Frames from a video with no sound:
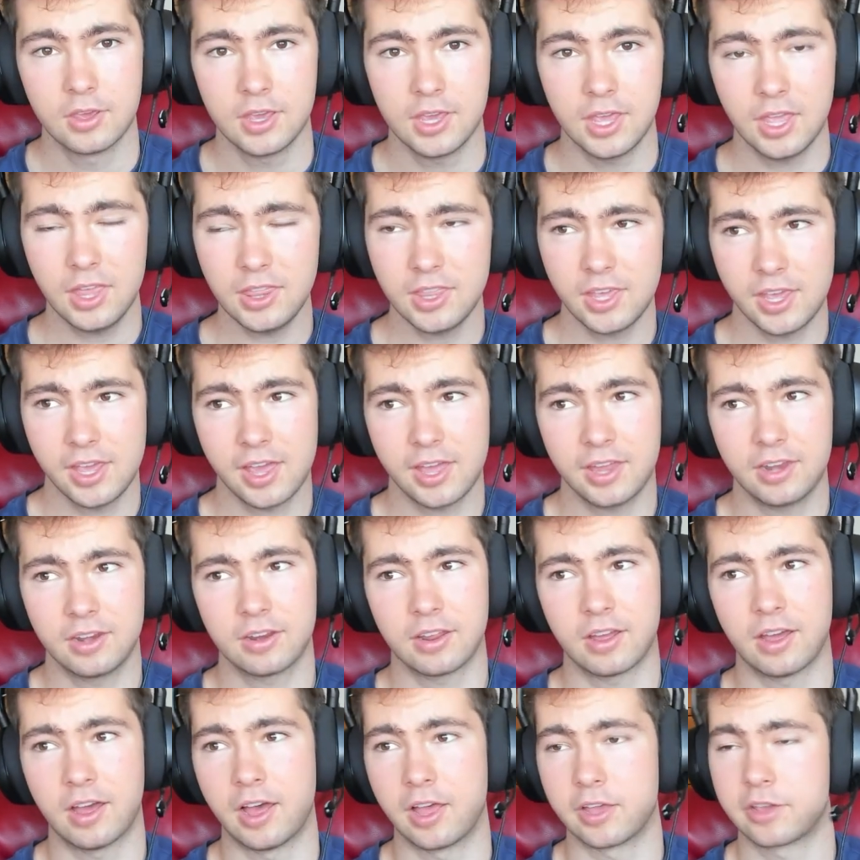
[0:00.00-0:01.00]
In the end,
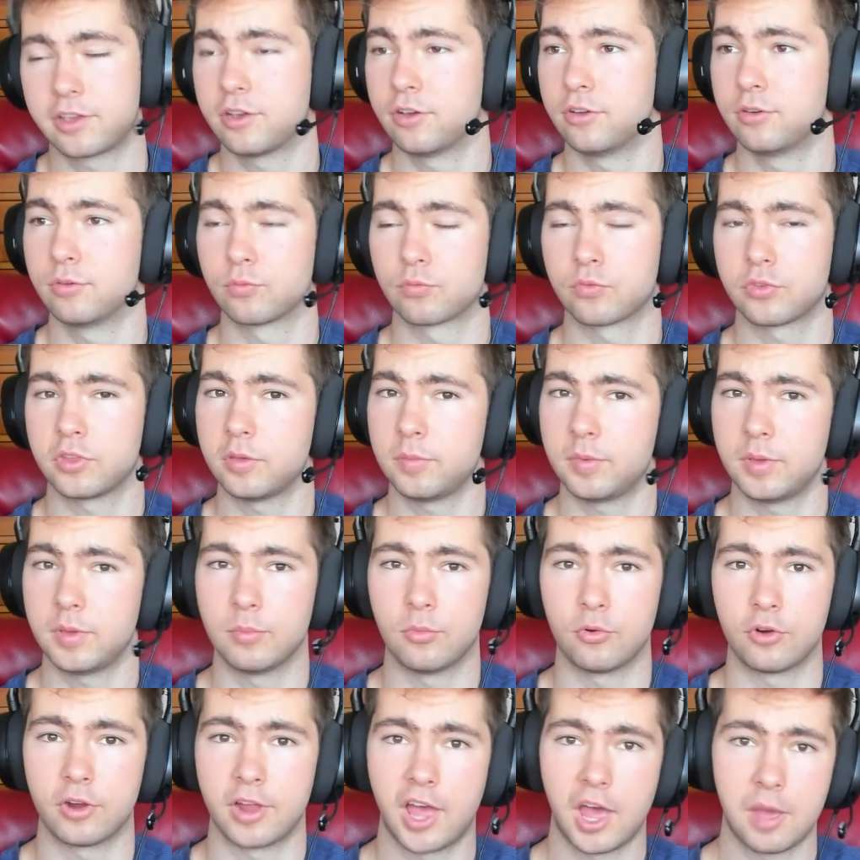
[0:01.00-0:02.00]
I couldn't really be
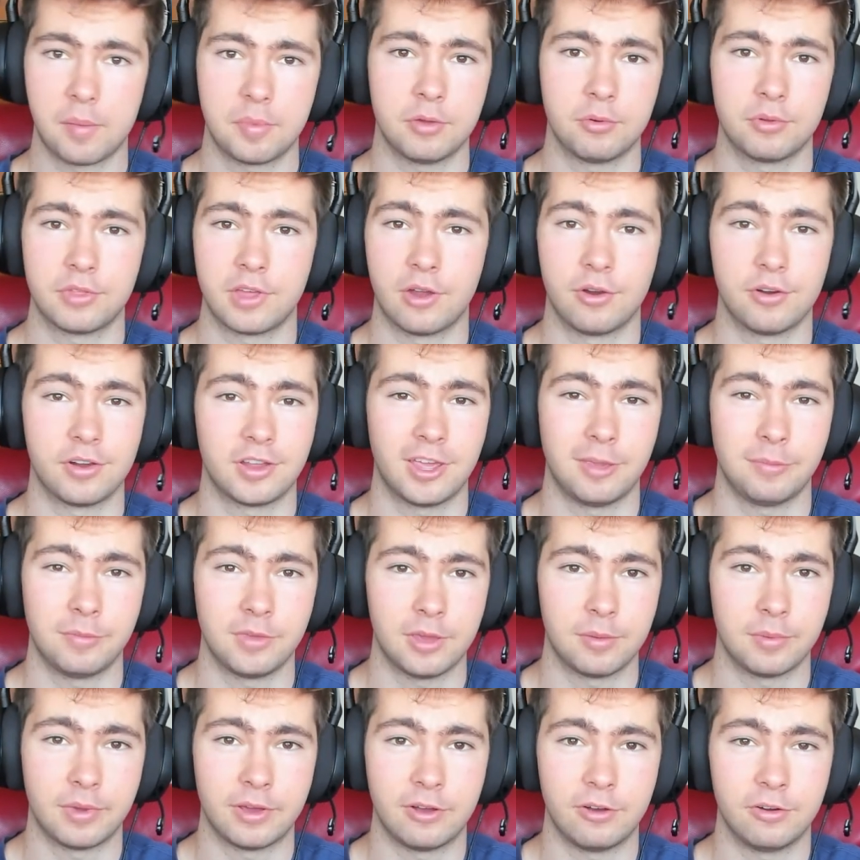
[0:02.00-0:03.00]
more happy with how our game
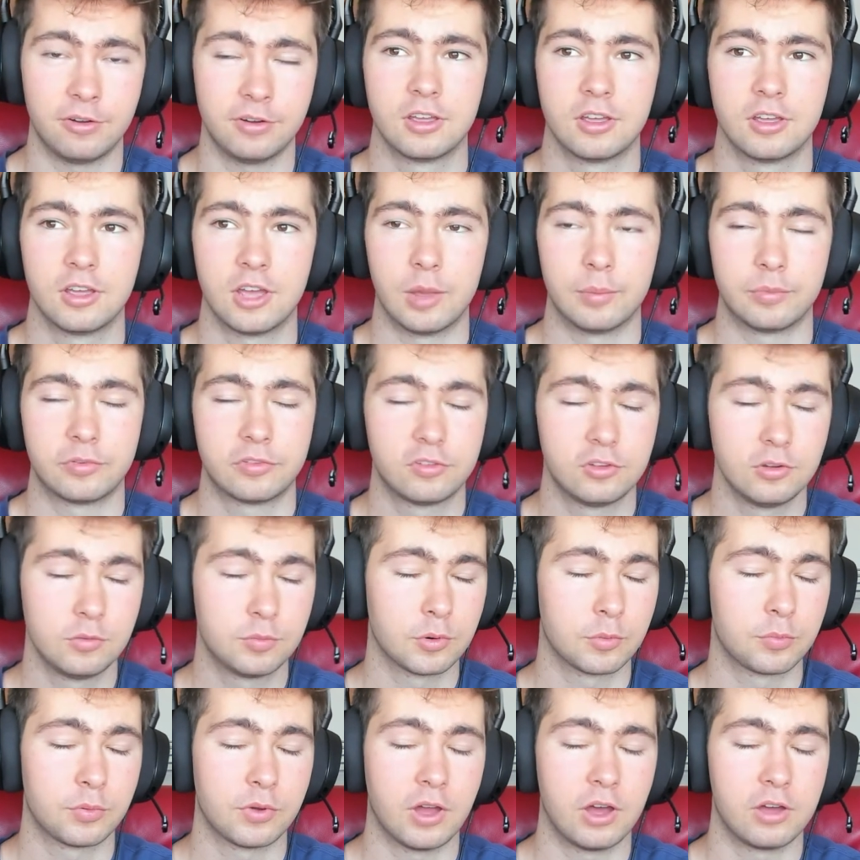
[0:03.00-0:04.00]
came out. I'm
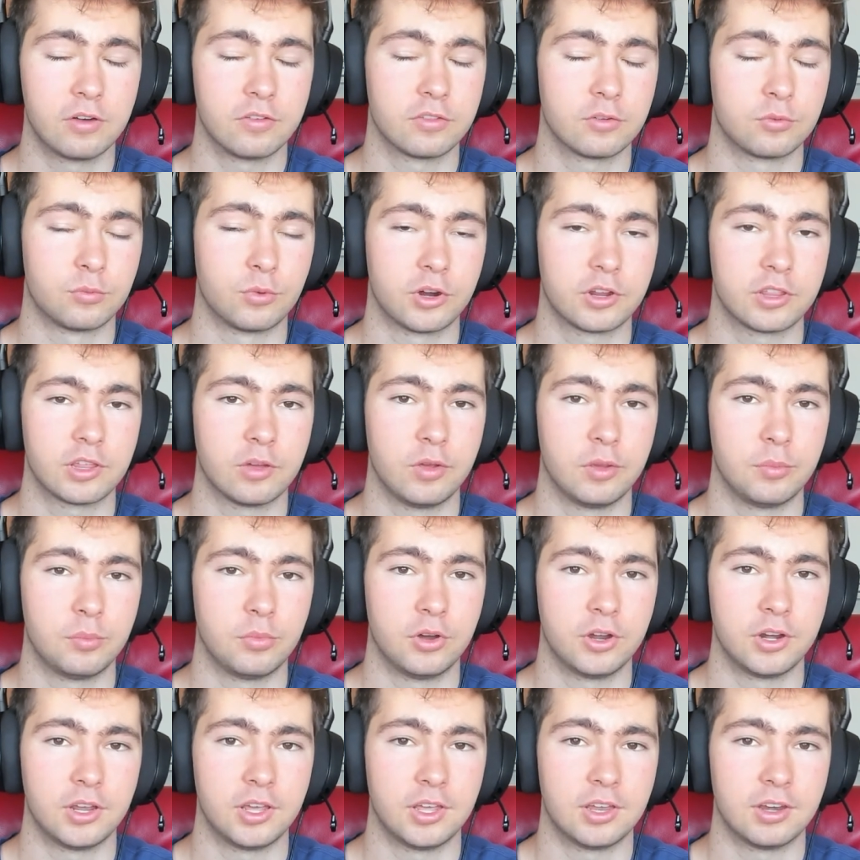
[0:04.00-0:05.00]
super proud of the work that we
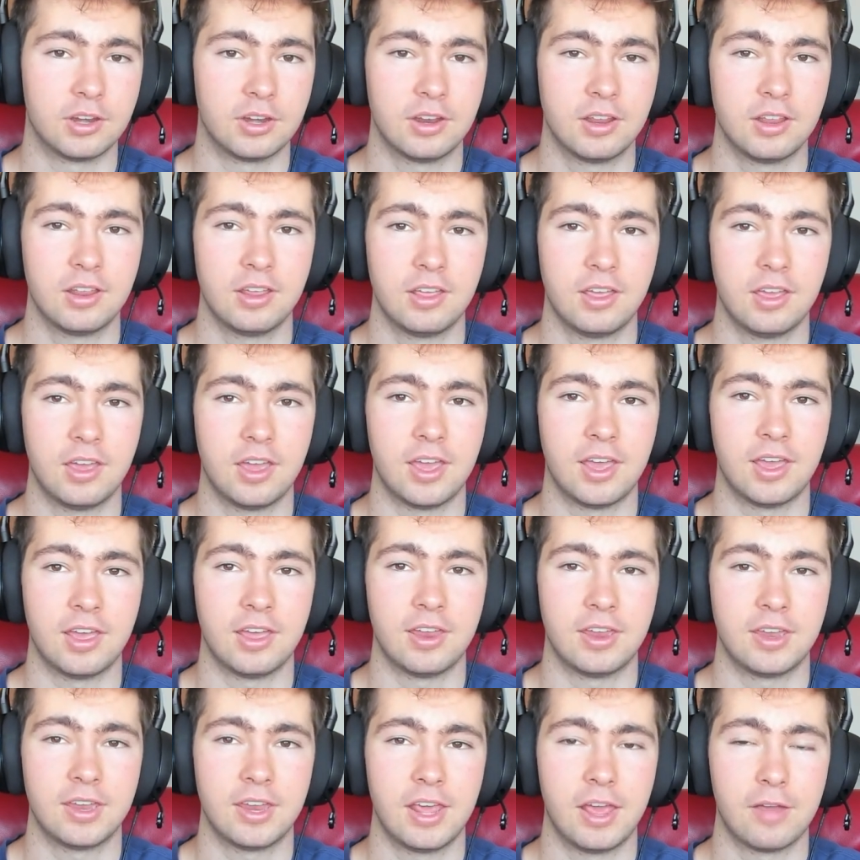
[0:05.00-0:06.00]
put in,
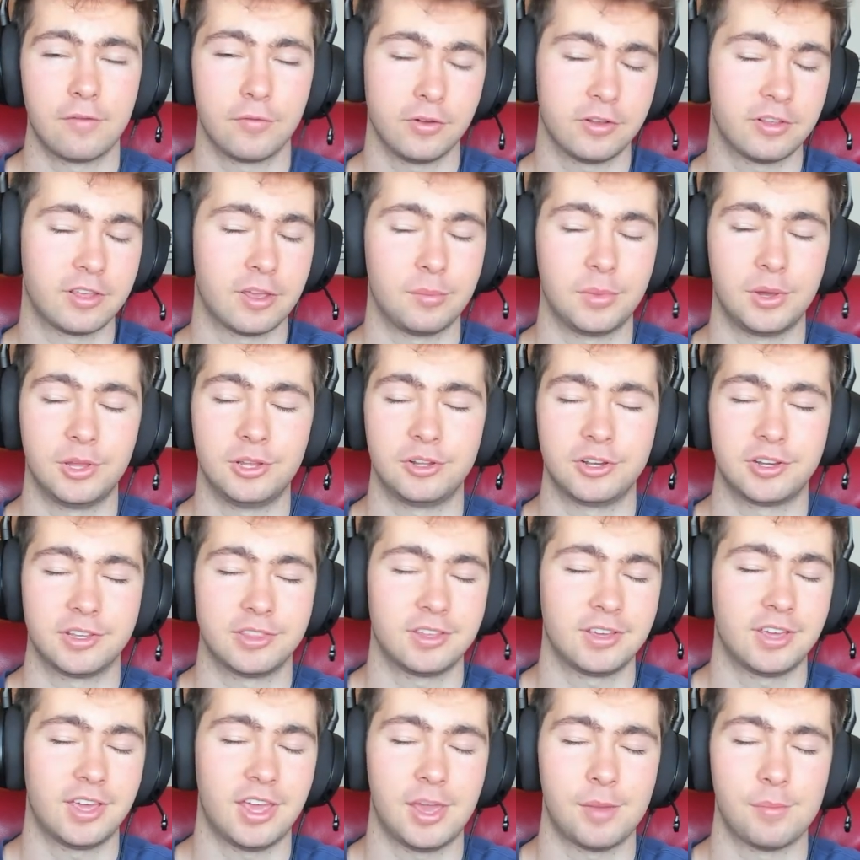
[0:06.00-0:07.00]
and every time I look at the
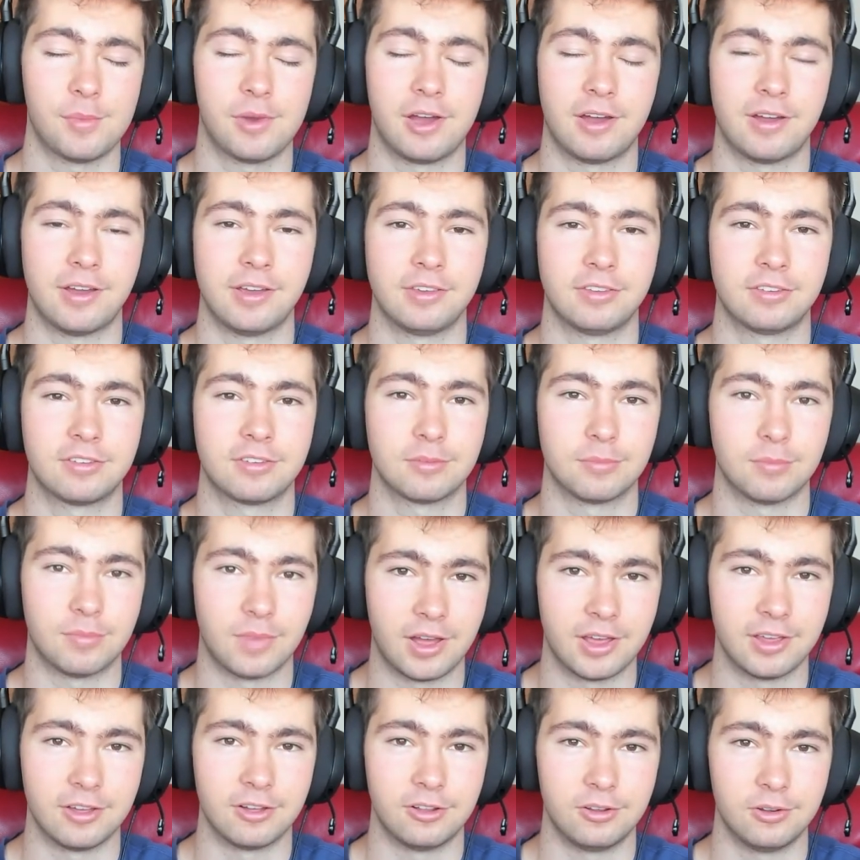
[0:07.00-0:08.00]
game, I
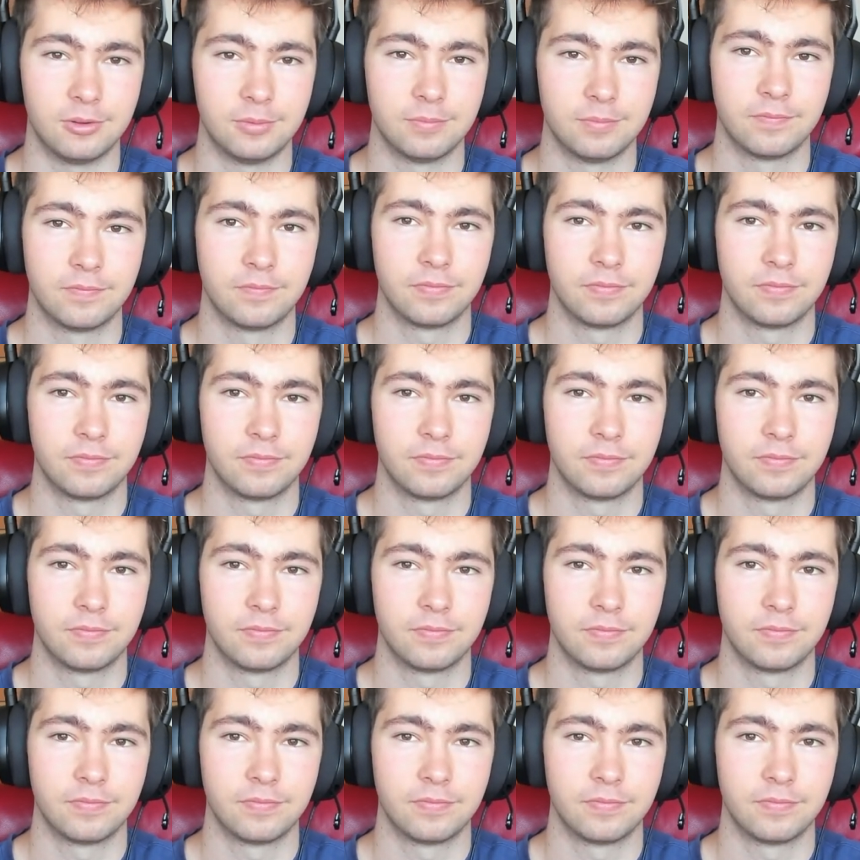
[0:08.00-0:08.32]
smile.